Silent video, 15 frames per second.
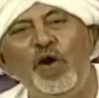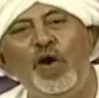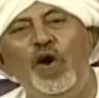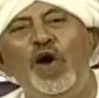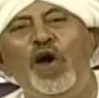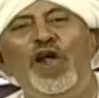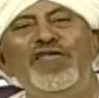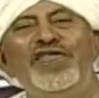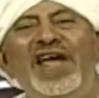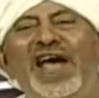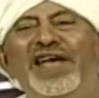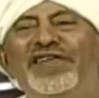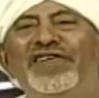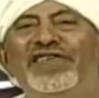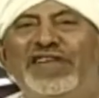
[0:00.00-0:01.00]
All the
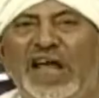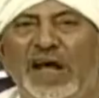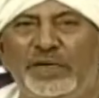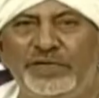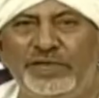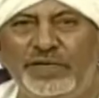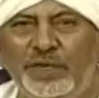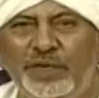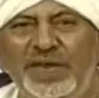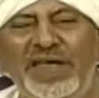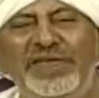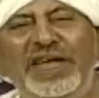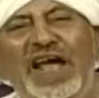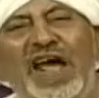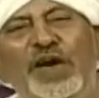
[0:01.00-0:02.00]
other sounds,
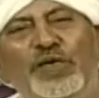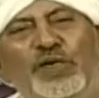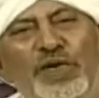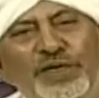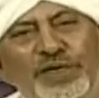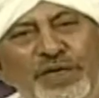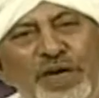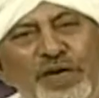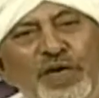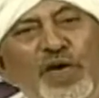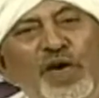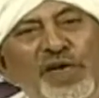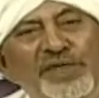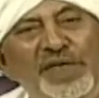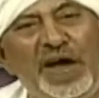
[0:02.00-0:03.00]
whether they are consonants
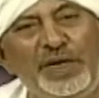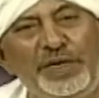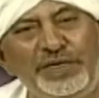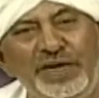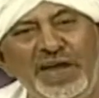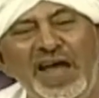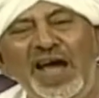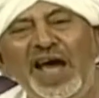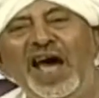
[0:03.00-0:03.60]
or vowels,